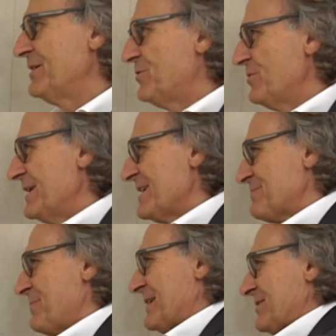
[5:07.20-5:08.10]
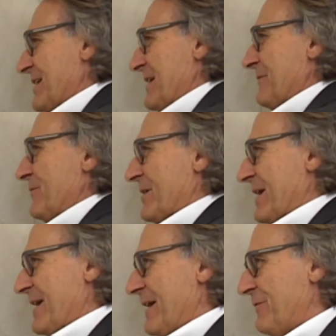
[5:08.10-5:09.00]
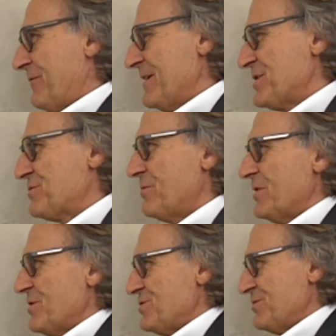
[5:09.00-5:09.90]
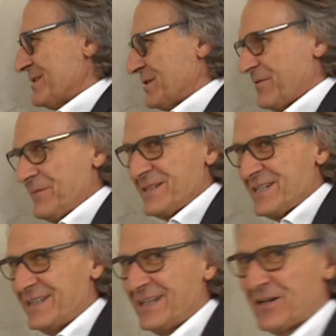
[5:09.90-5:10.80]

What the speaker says: your spatula makes the right sound. Let me hear how it